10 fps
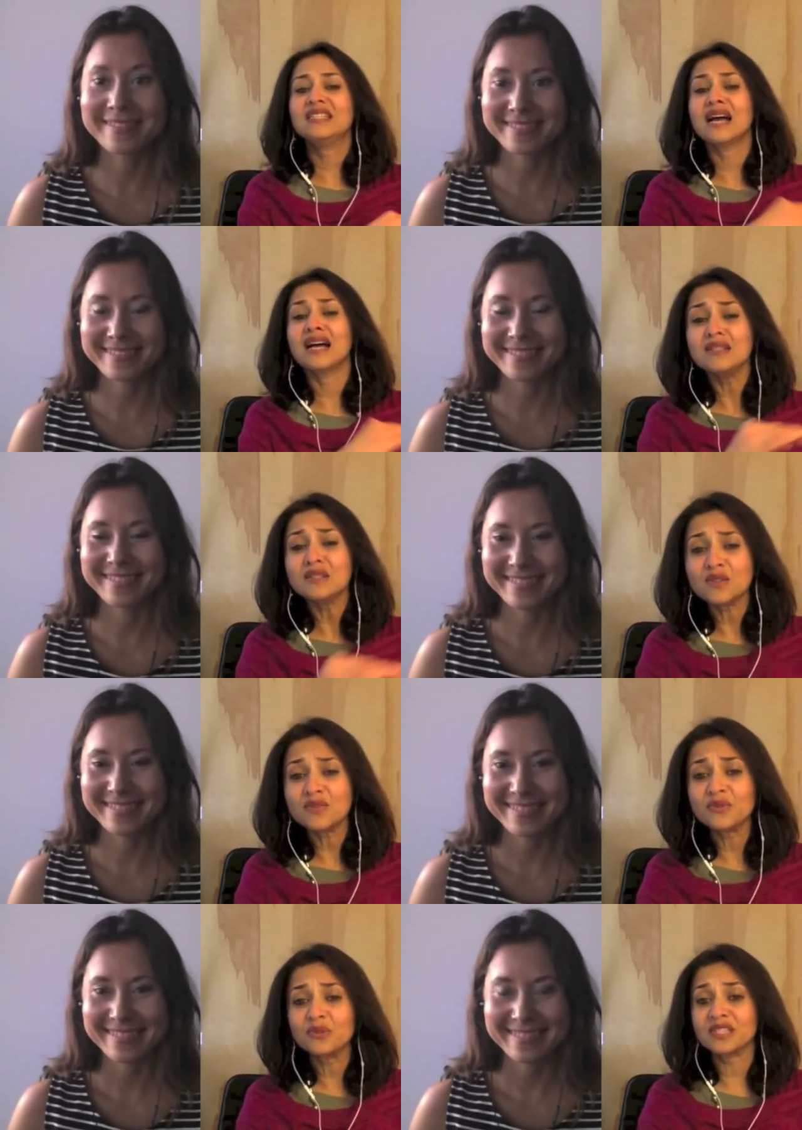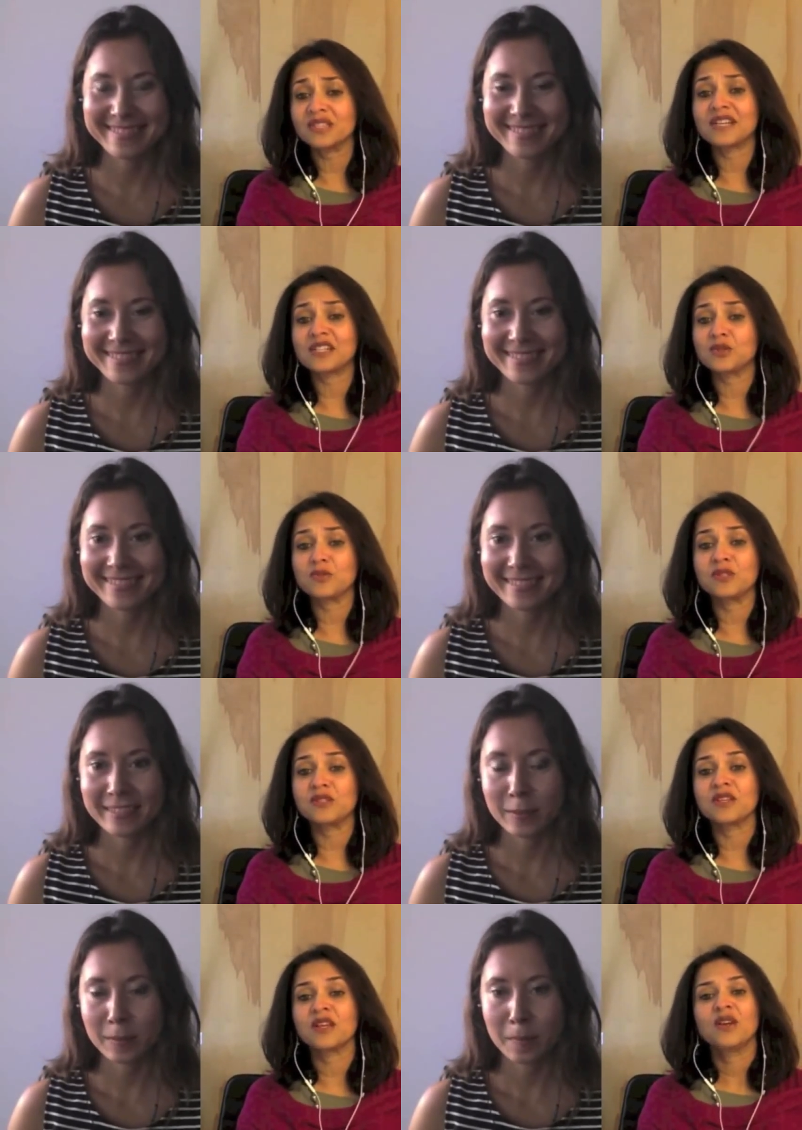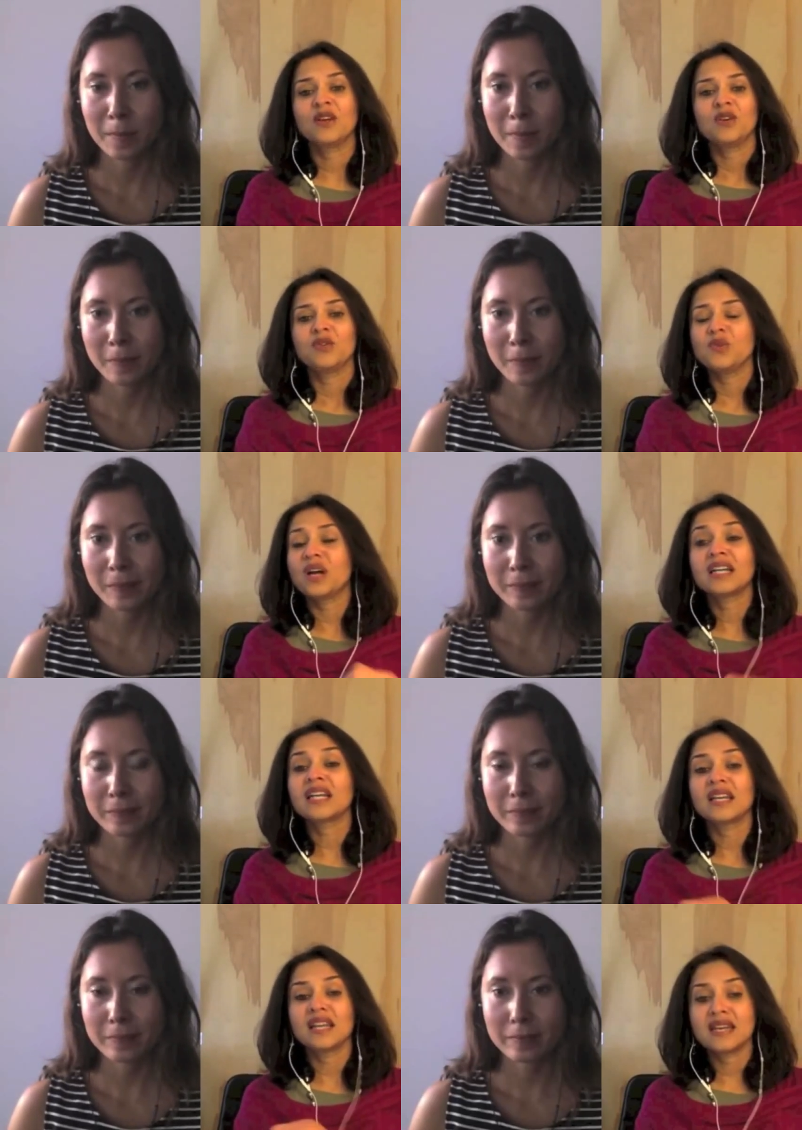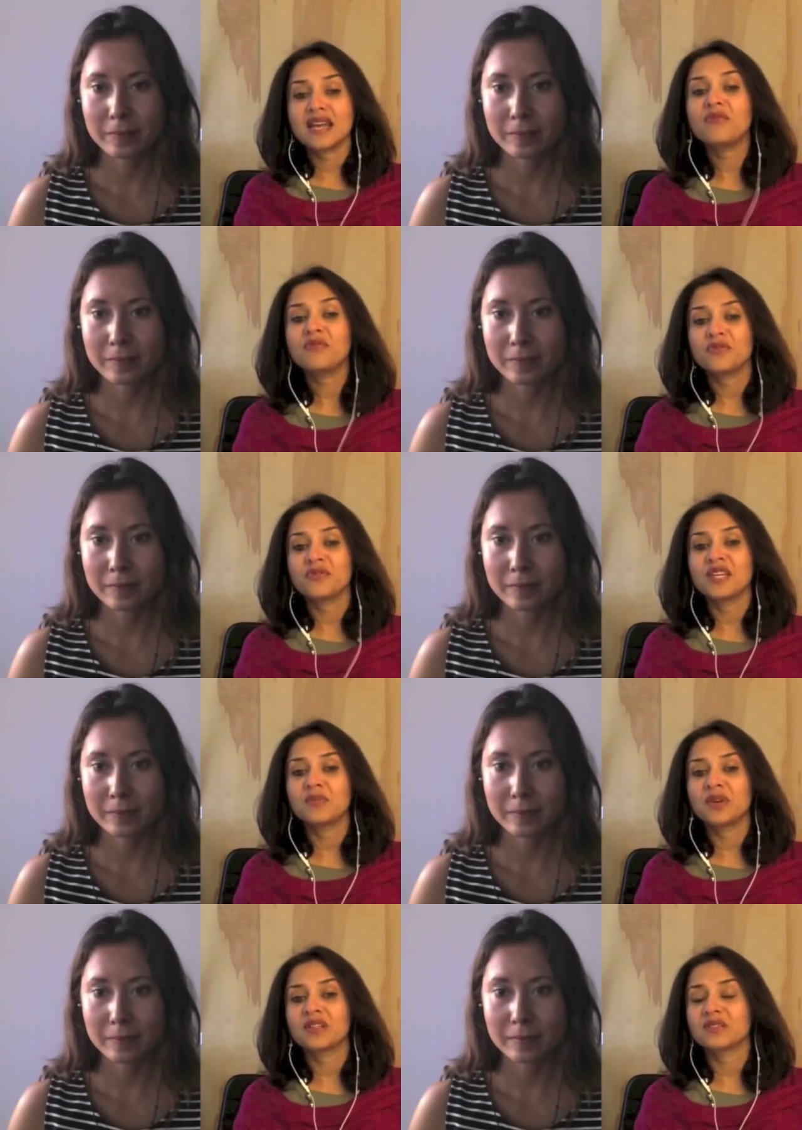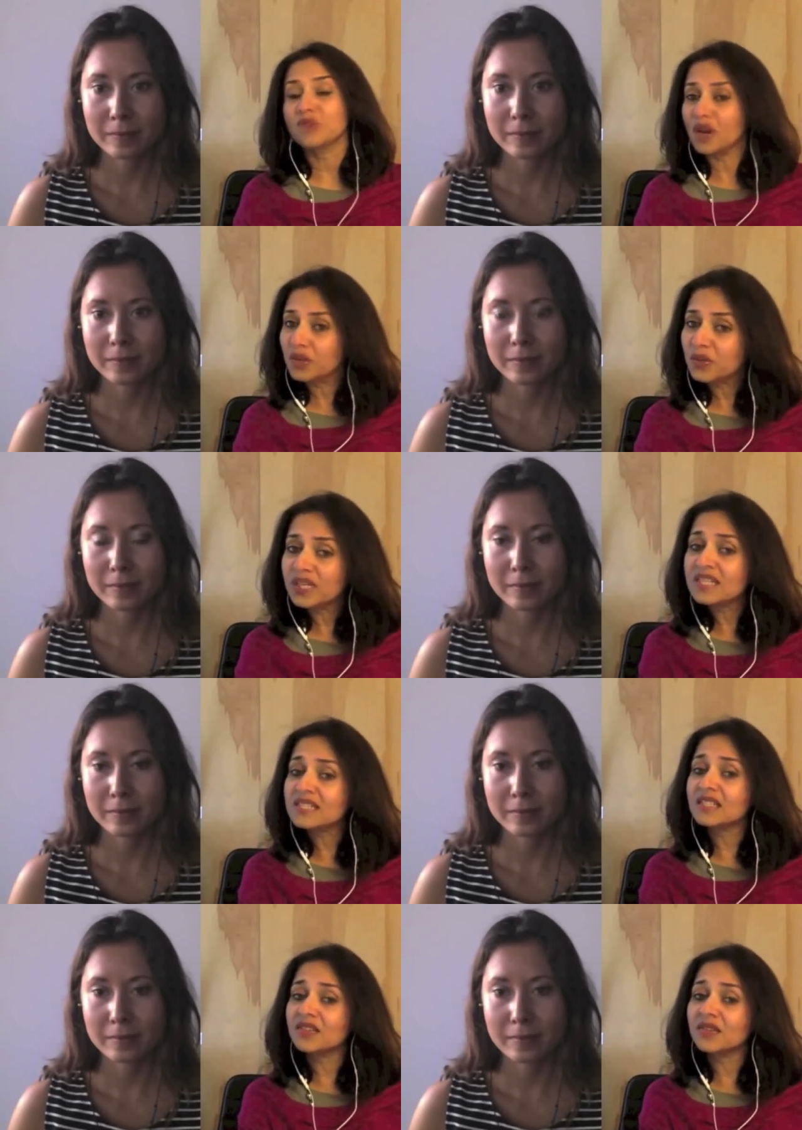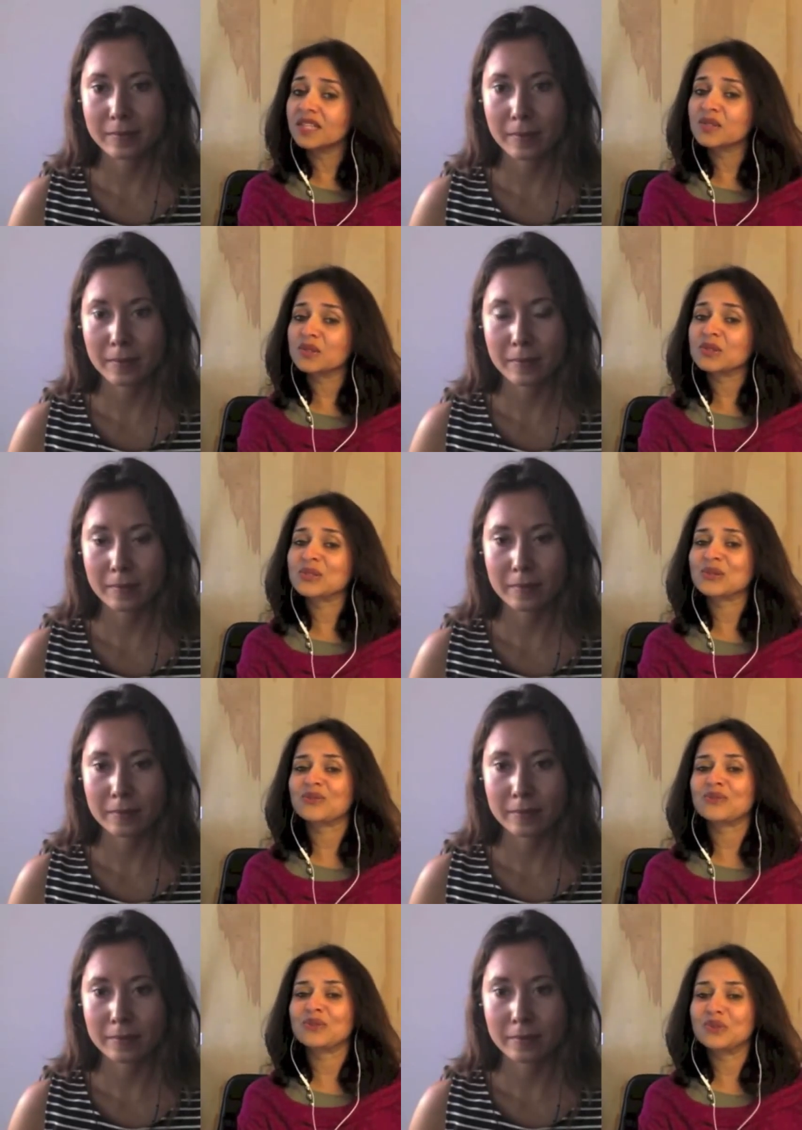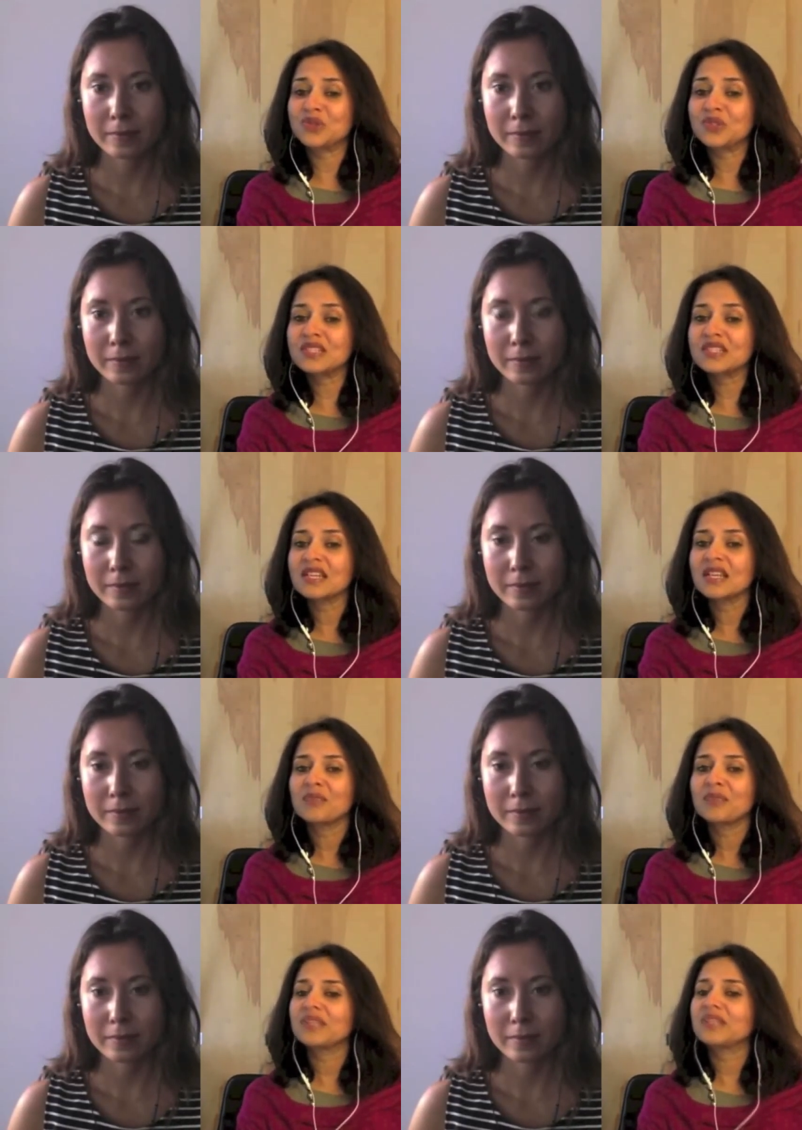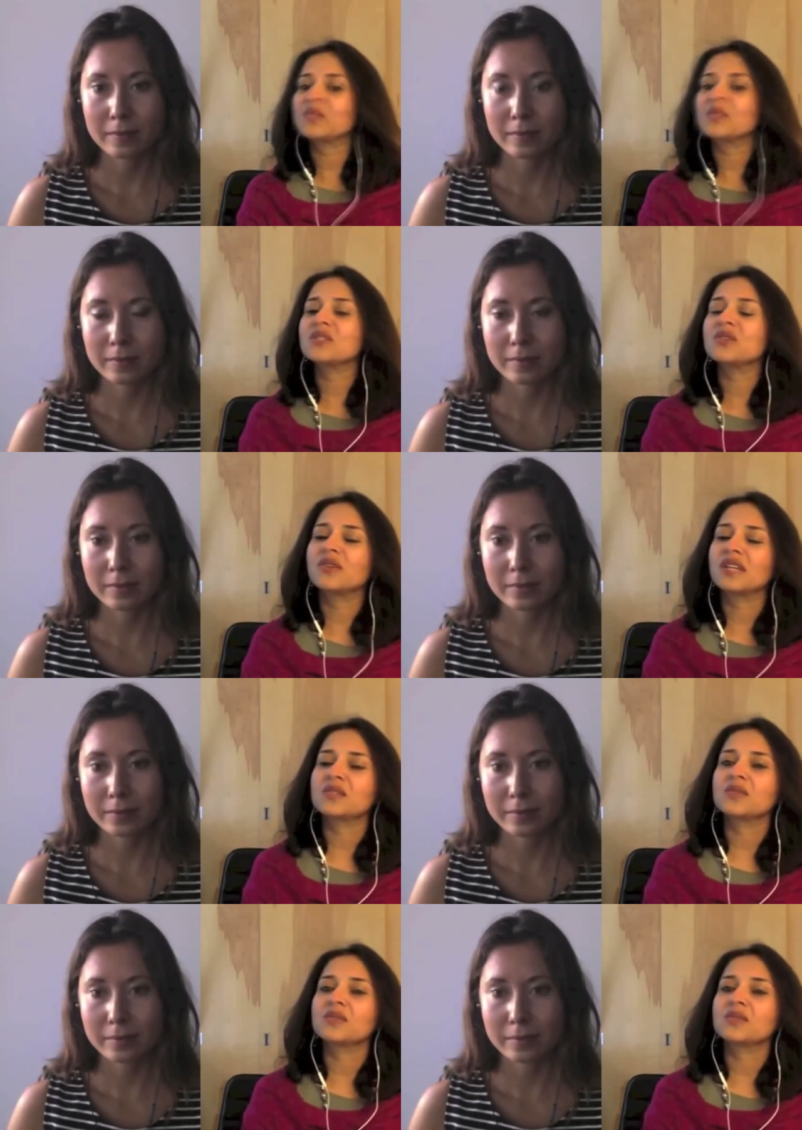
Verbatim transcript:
Speaker 1: eat tons of fruits and vegetables you can't get enough of it because not only is it a great source of nutrients, but it's also a great